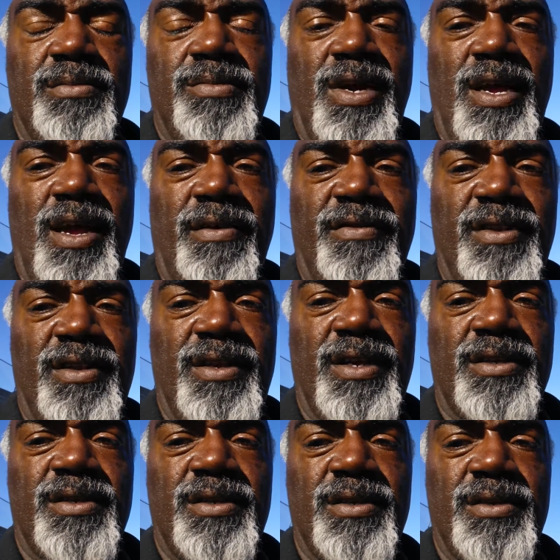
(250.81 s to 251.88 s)
might have a
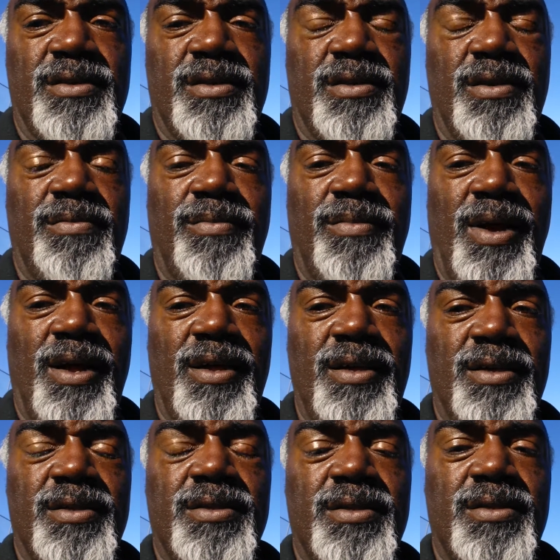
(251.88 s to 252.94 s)
link to
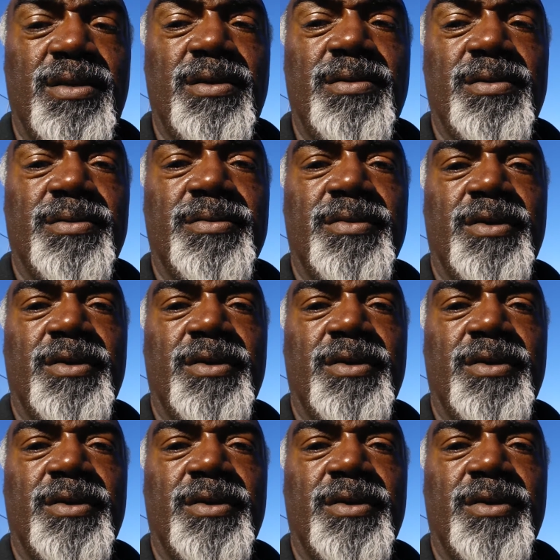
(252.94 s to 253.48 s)
Mayans too.